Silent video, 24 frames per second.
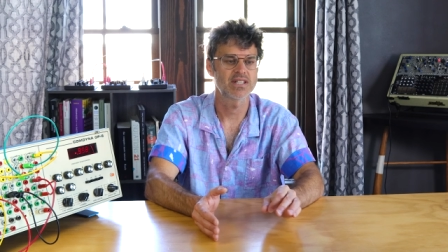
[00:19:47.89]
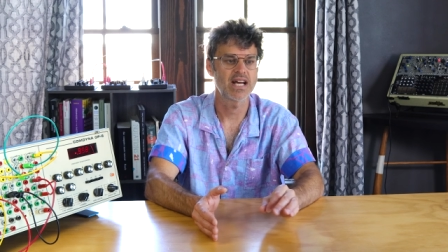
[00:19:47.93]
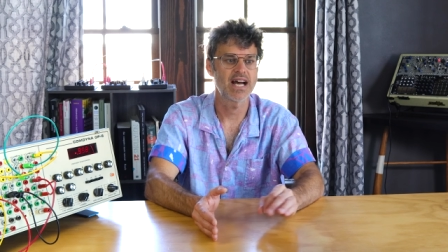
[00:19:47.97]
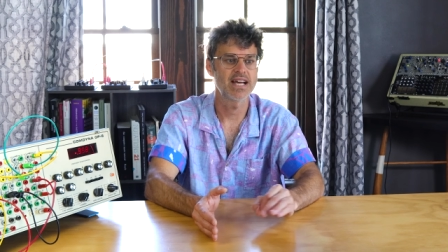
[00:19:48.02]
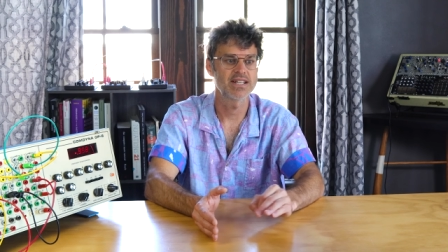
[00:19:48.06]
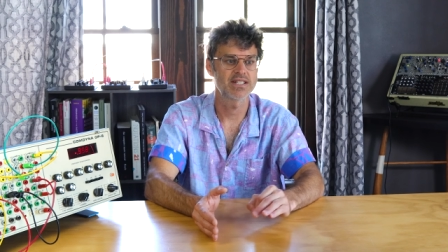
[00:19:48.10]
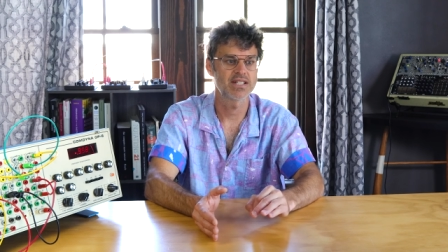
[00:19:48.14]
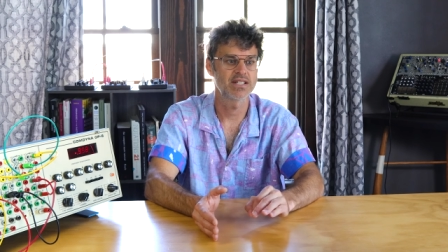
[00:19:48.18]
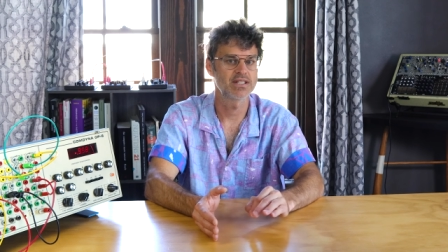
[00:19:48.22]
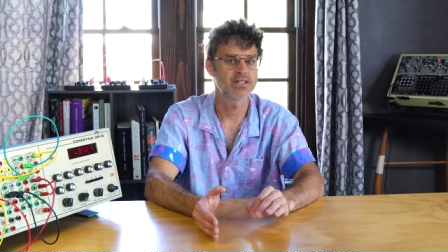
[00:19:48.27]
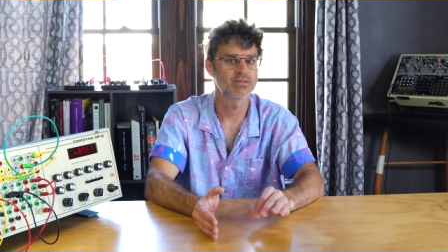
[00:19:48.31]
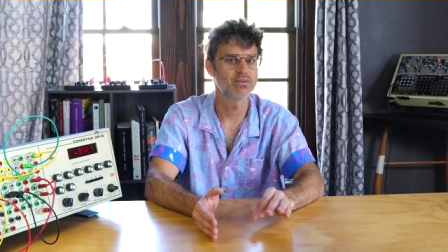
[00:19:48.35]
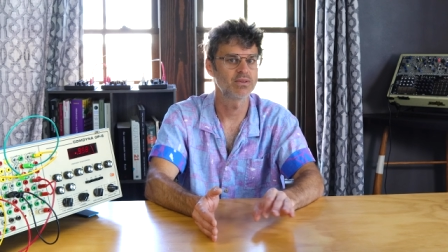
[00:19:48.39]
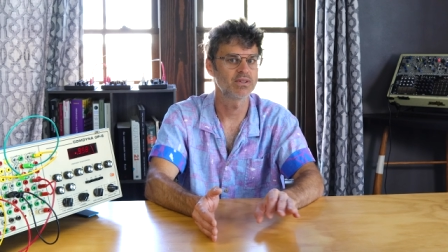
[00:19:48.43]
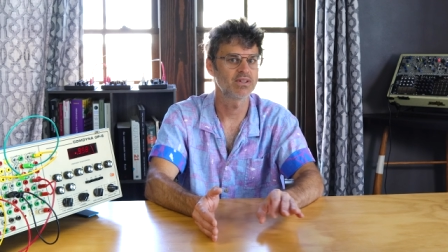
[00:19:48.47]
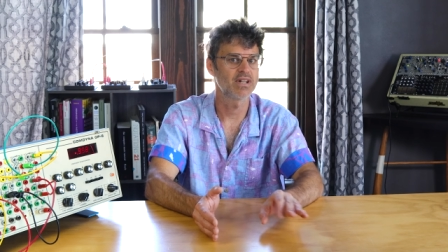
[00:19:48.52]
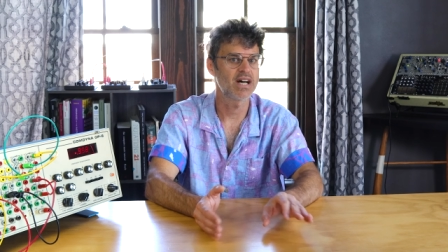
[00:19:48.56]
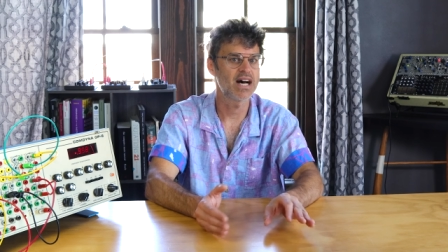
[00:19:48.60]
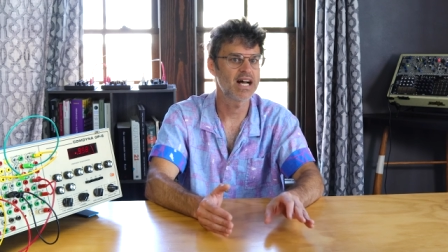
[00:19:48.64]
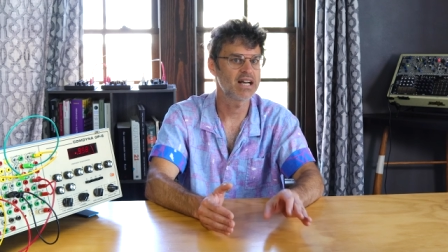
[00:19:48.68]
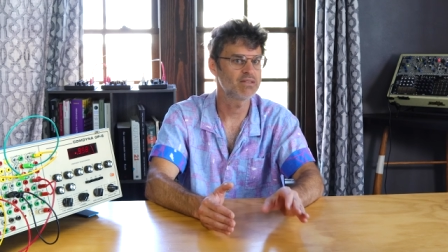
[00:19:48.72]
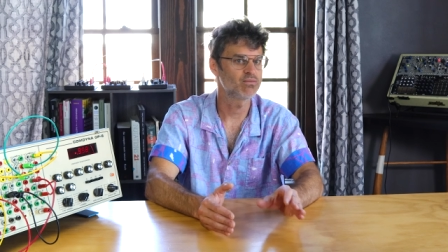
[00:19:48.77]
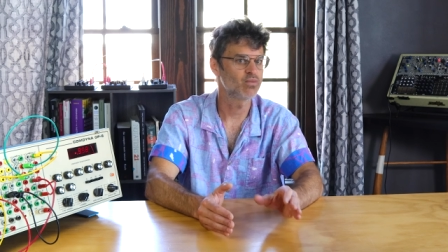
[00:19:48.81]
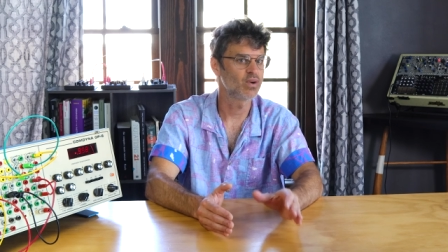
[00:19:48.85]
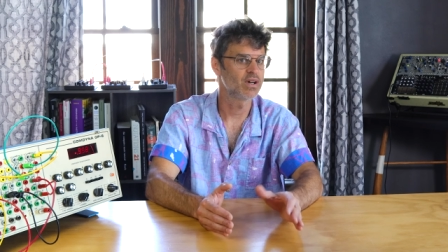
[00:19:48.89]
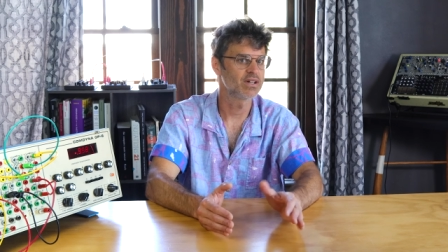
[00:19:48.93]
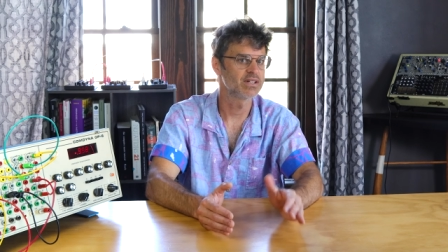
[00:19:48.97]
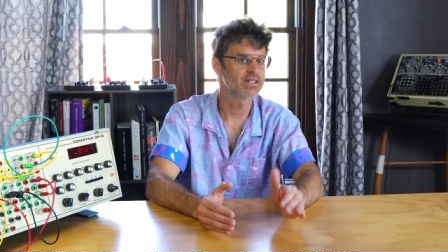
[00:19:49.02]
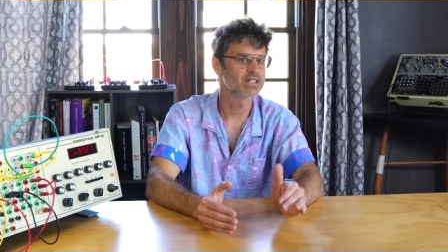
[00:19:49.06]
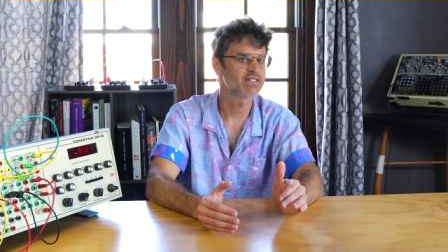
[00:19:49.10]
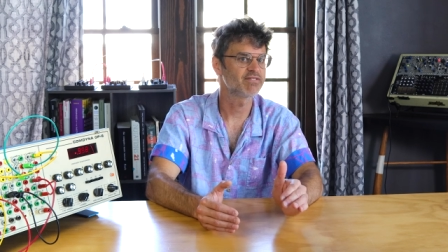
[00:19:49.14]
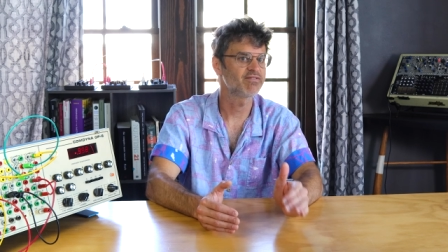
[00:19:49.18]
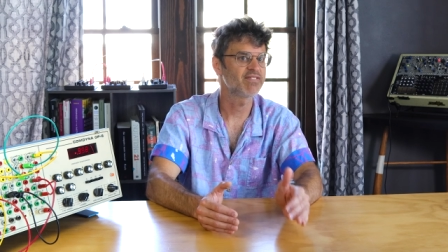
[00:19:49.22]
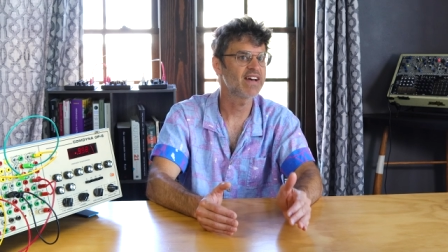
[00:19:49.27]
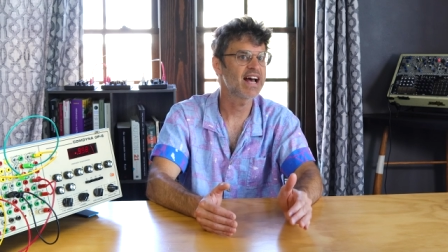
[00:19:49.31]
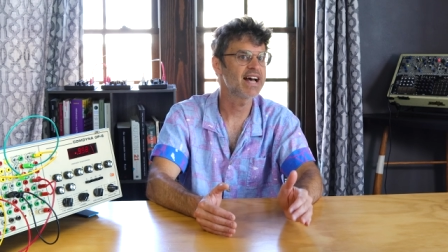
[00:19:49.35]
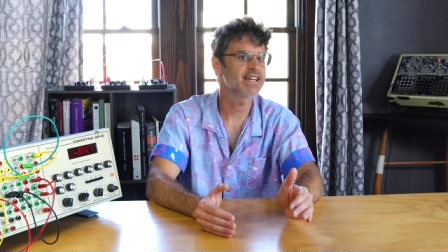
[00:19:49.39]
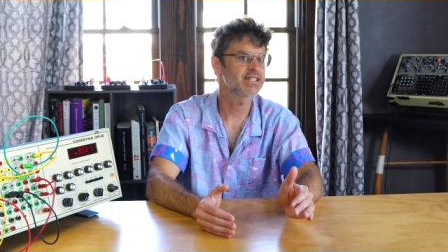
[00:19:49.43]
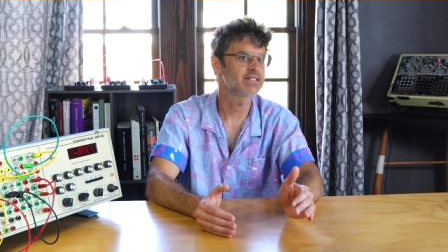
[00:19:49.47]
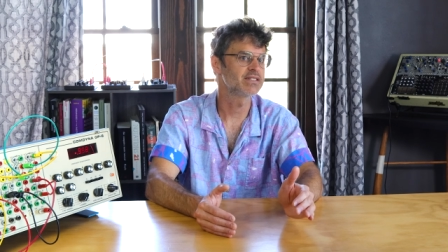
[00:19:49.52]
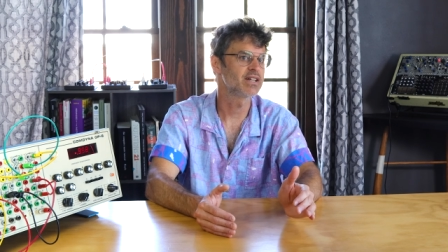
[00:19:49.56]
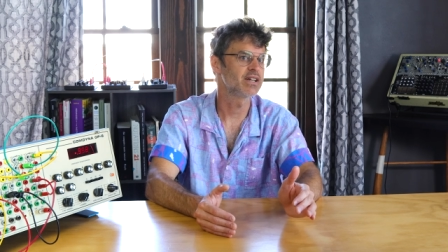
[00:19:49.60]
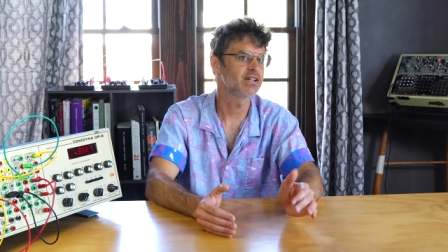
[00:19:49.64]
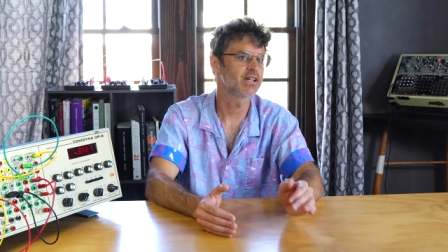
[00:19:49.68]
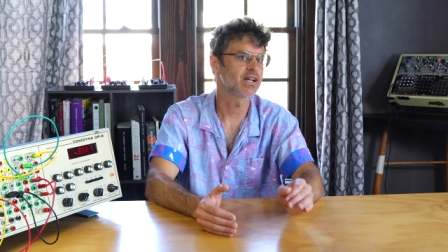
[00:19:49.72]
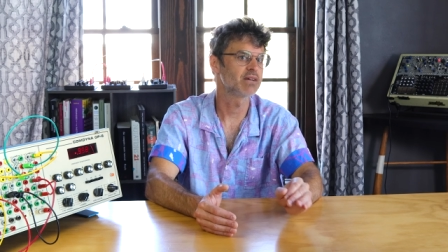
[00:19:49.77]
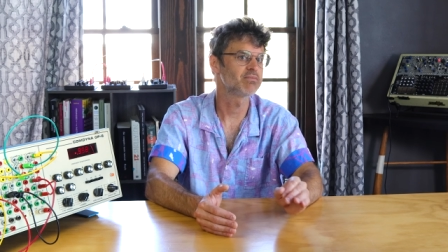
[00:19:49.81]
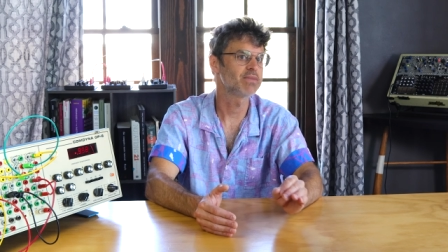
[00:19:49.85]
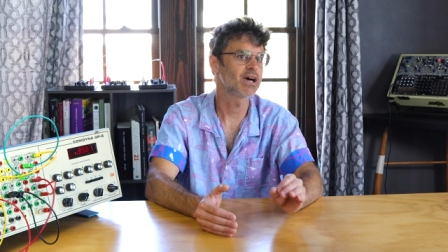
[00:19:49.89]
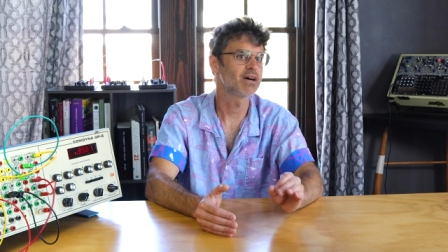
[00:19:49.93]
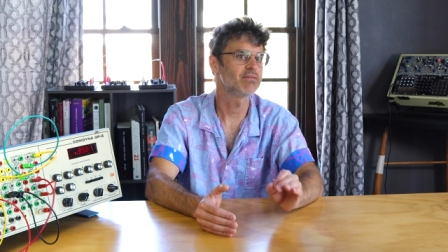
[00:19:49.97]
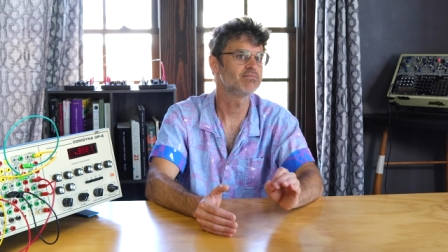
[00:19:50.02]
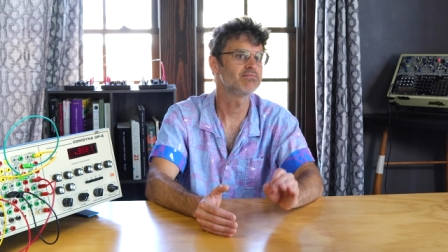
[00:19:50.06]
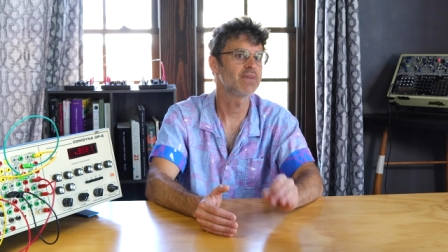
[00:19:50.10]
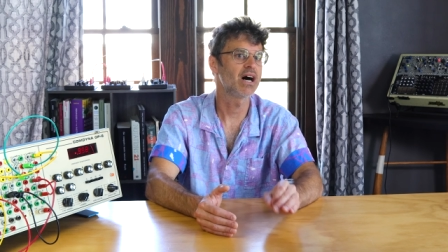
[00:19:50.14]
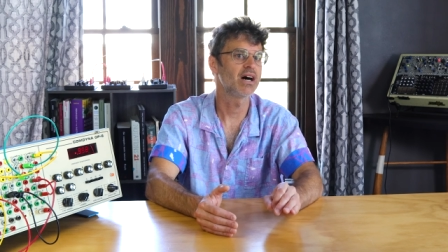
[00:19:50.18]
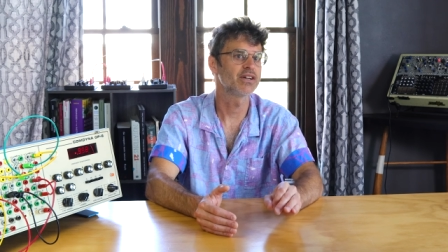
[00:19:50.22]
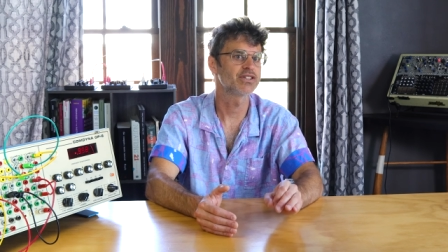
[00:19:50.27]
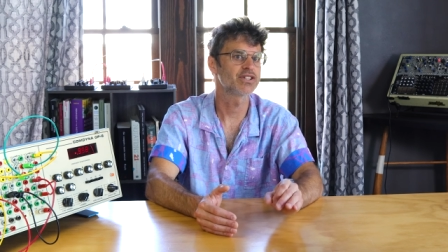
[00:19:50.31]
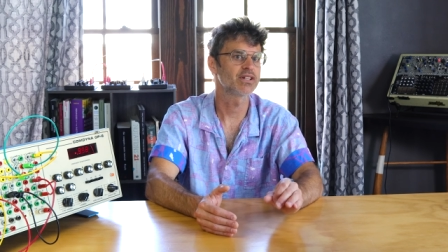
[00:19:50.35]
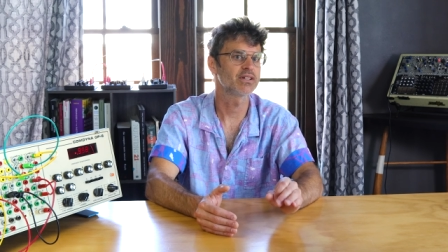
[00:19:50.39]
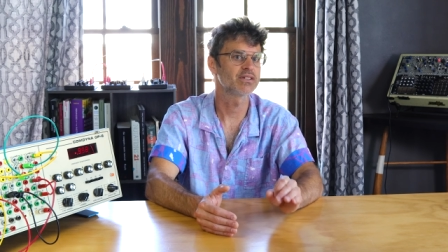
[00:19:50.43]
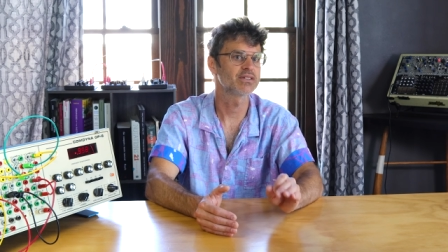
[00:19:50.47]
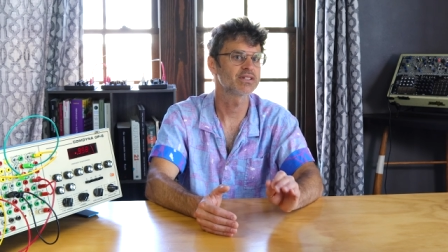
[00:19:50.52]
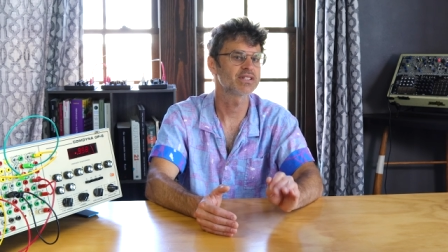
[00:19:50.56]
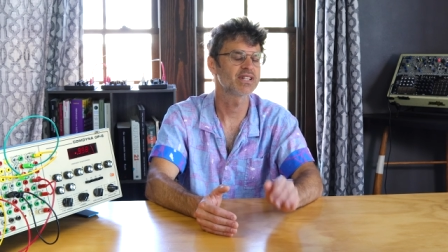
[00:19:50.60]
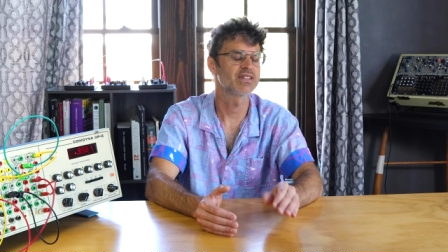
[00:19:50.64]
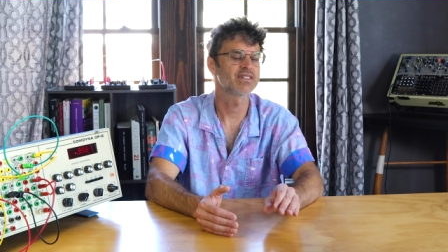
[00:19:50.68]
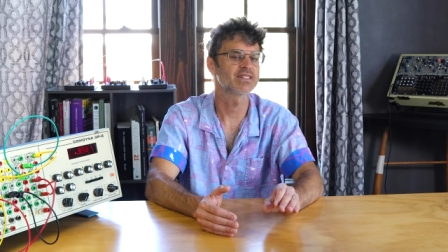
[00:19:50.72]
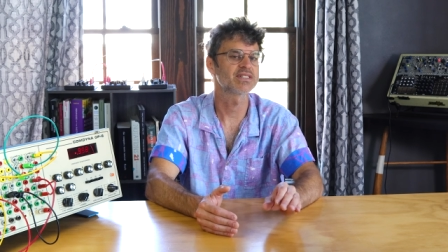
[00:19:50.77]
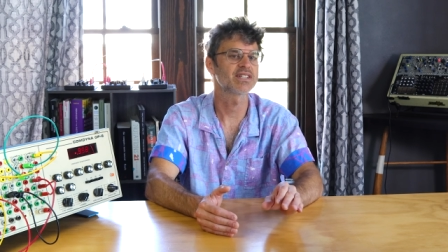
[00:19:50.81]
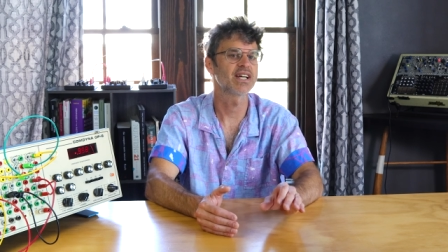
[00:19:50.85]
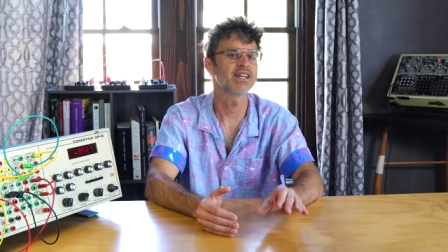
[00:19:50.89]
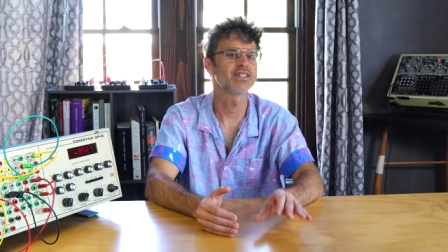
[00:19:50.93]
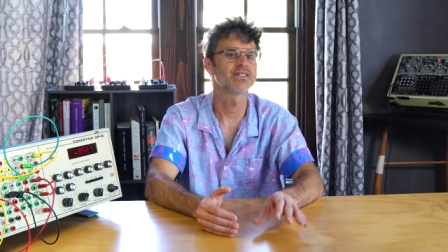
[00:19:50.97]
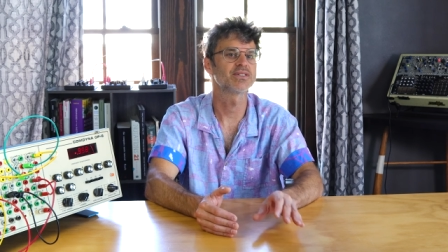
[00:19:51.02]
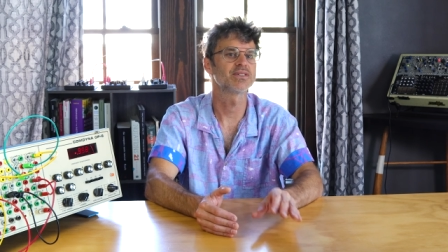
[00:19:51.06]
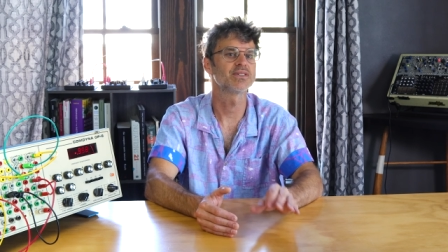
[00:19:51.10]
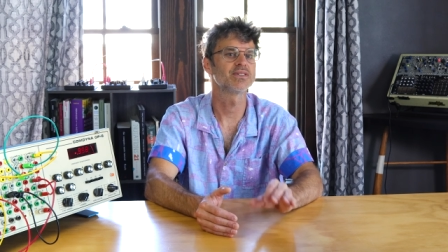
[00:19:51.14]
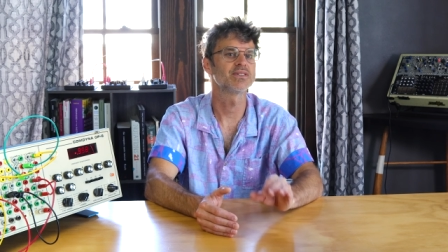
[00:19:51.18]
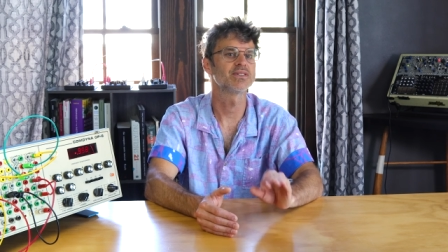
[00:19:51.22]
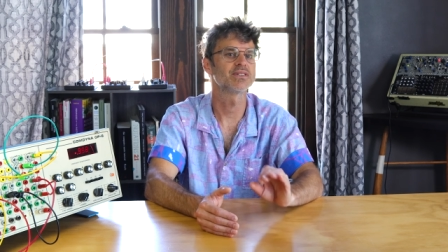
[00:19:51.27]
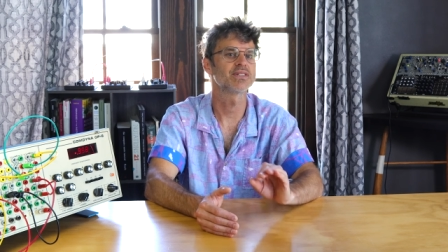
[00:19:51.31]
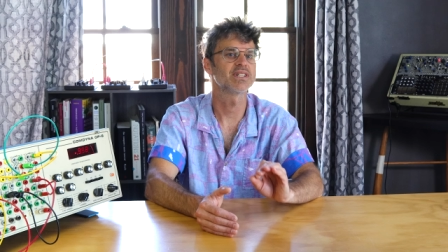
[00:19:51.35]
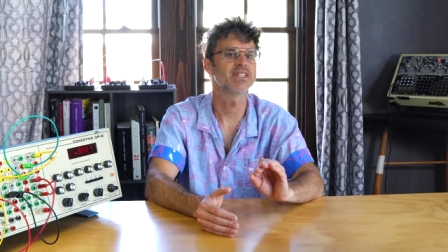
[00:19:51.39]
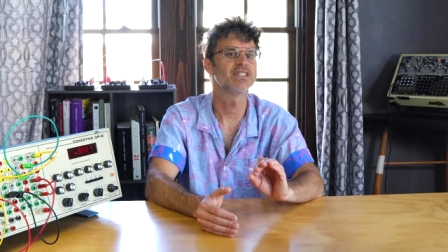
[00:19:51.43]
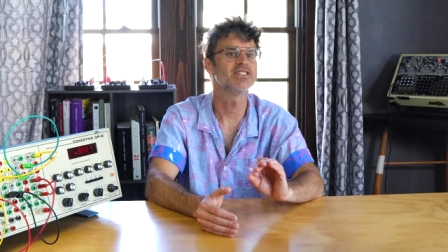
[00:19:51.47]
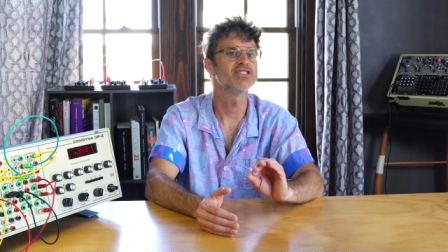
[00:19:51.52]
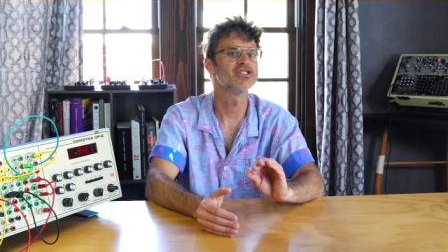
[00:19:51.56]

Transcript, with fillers: ties into a lot of what is fascinating about modular synthesizers